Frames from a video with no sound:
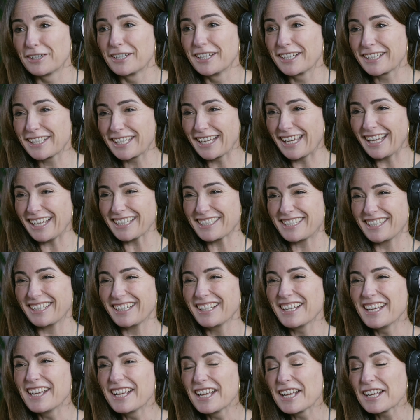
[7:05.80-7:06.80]
on and get
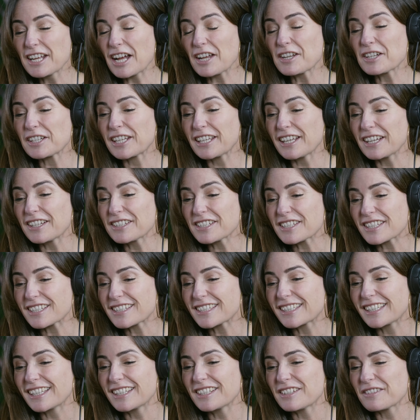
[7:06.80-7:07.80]
and get under the
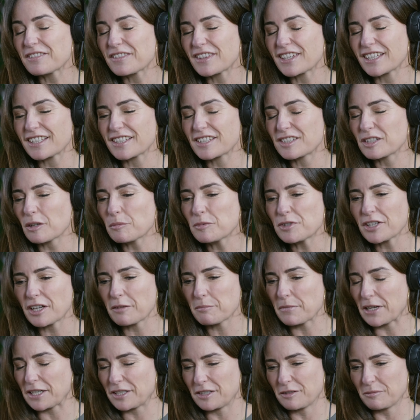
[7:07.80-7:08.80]
skin of this
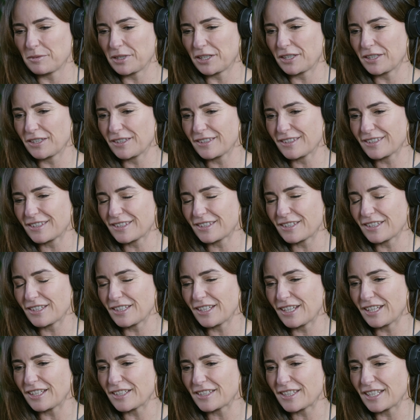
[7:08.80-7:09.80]
subject matter because
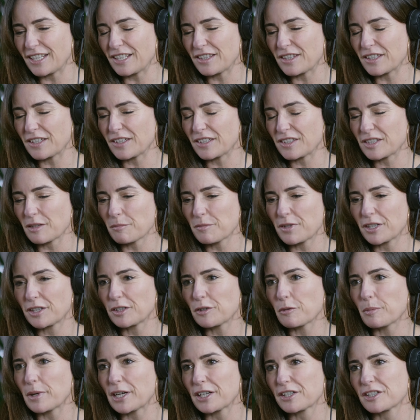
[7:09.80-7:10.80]
it's either something
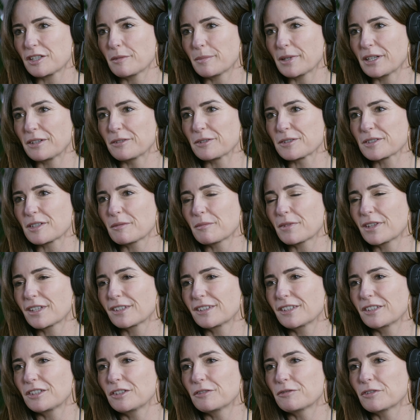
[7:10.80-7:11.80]
that you're passionate about or
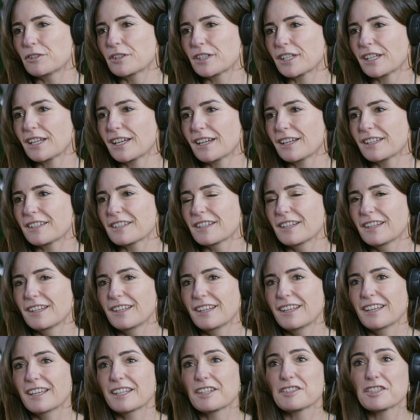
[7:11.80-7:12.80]
something that you've already had
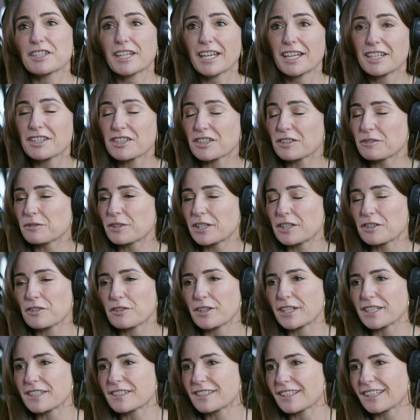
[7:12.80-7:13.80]
an educational
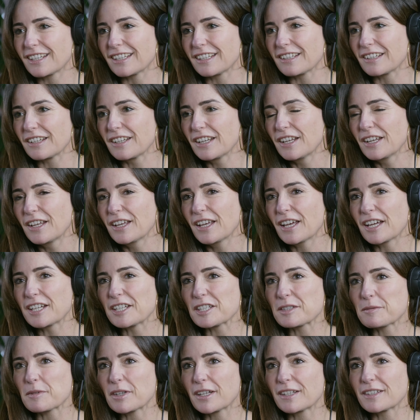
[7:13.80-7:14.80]
interest in, and
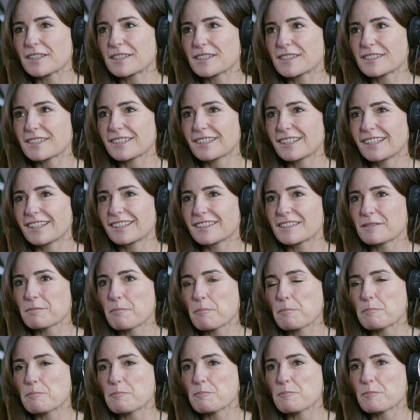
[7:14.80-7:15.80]
it's it's it's
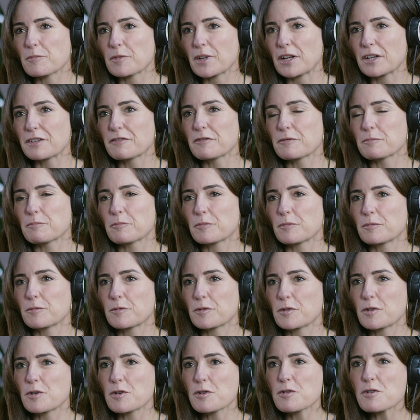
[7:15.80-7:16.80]
kind of
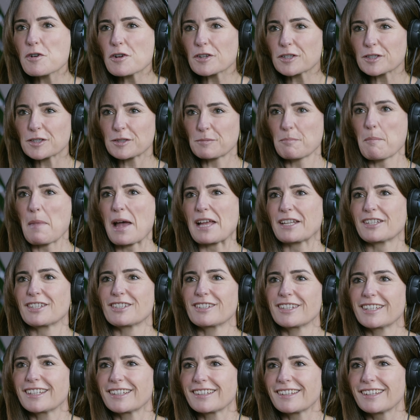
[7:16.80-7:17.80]
cross
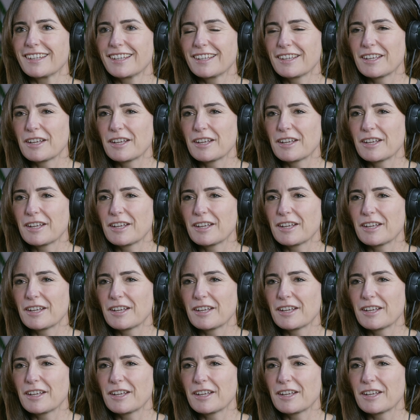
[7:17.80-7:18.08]
matching